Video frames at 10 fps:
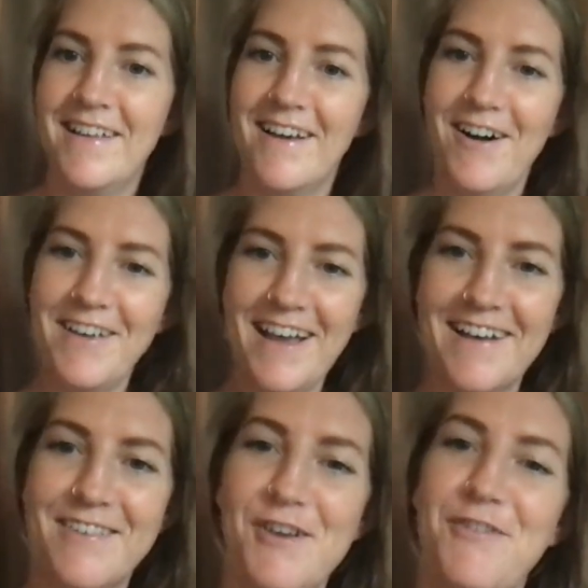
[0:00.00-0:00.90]
Oh yeah,
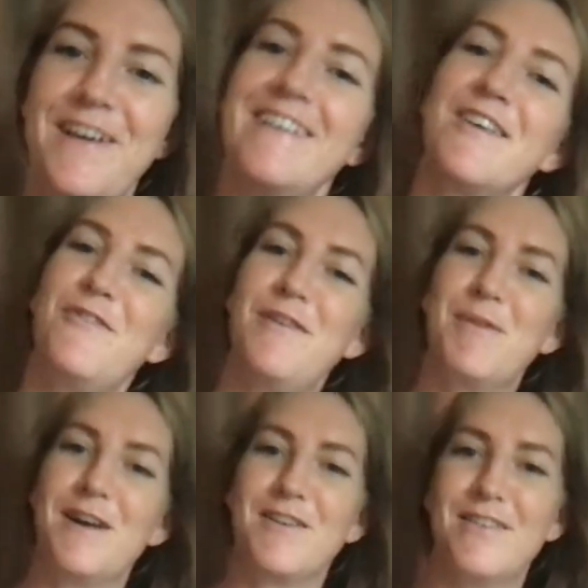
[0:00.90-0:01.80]
Sophie
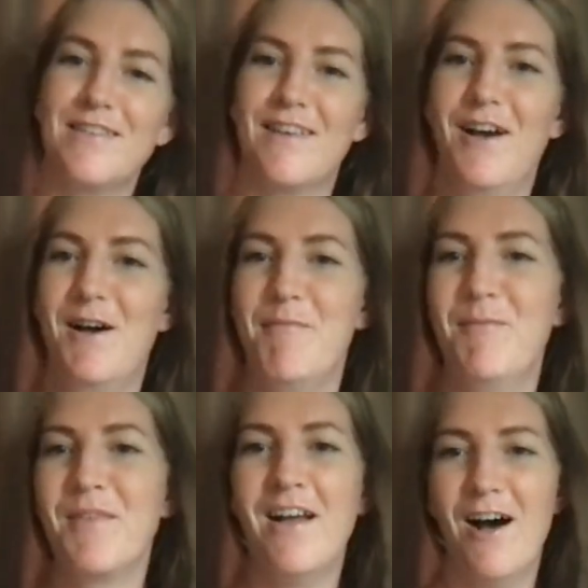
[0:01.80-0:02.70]
purchased, I
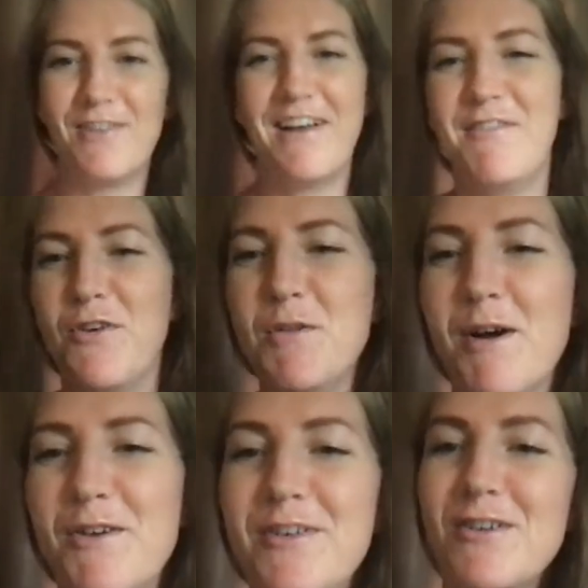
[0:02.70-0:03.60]
was like,
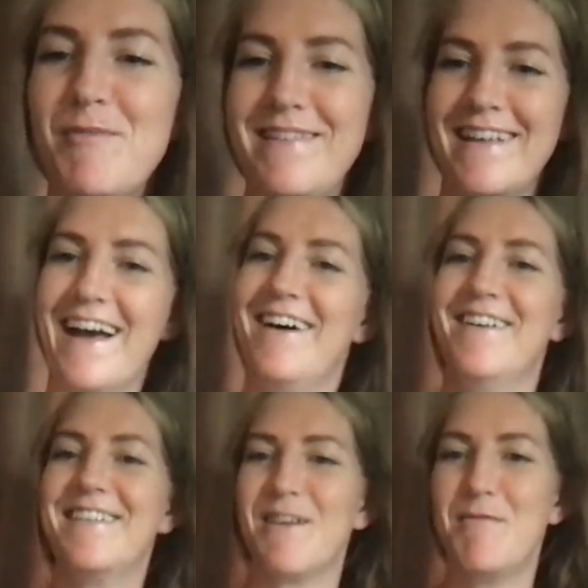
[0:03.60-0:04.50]
FOMO, fear of missing
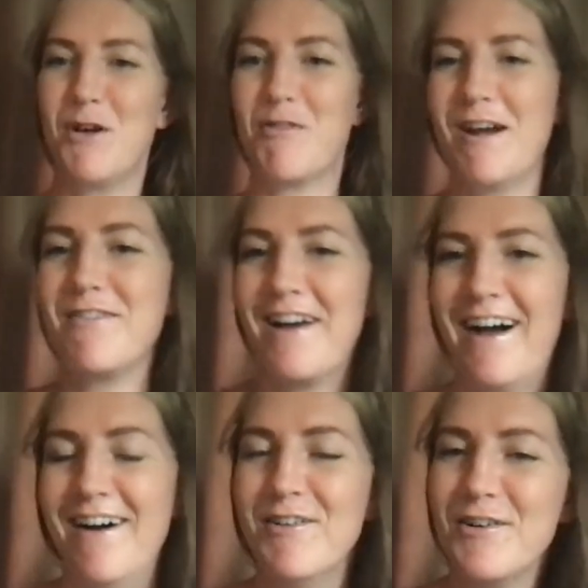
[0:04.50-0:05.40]
out. So I bought
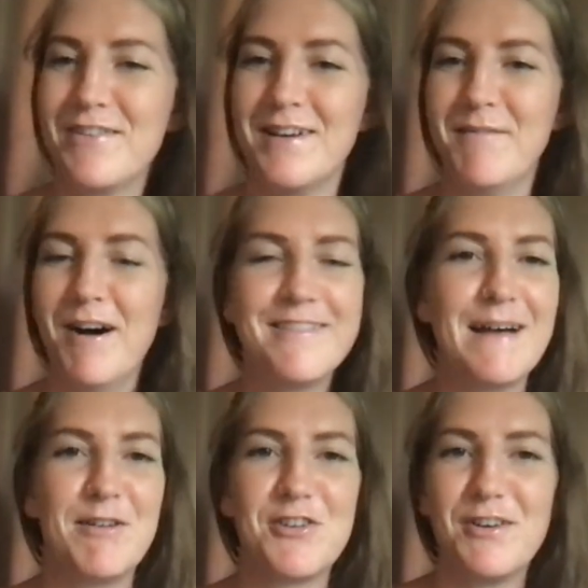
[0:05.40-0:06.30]
ThriveCart. Awesome. Oh damn,
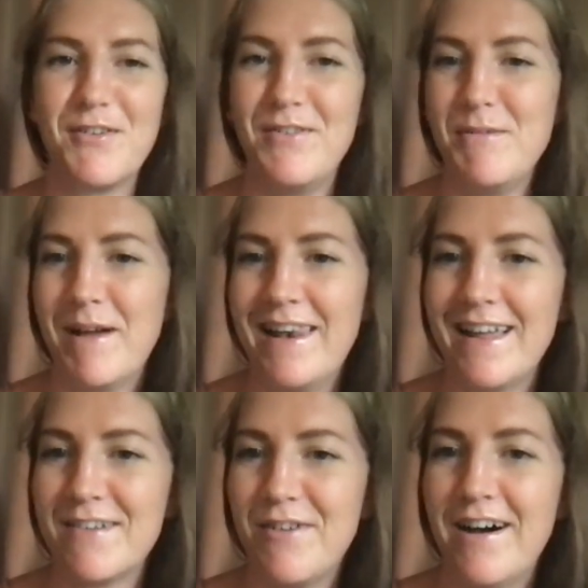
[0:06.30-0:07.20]
I should have given you my
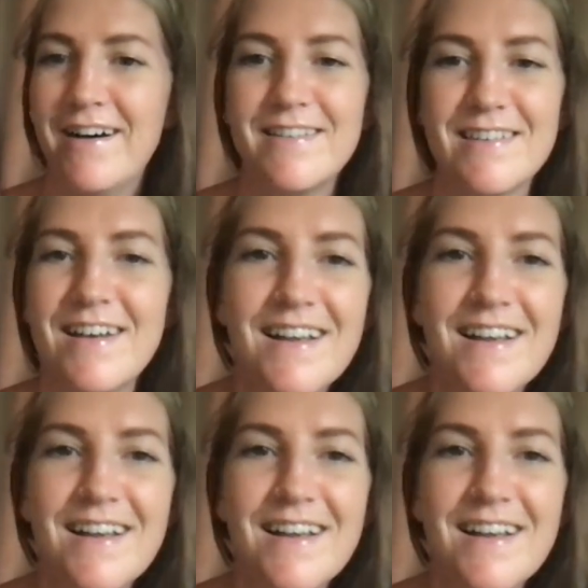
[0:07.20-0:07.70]
link first.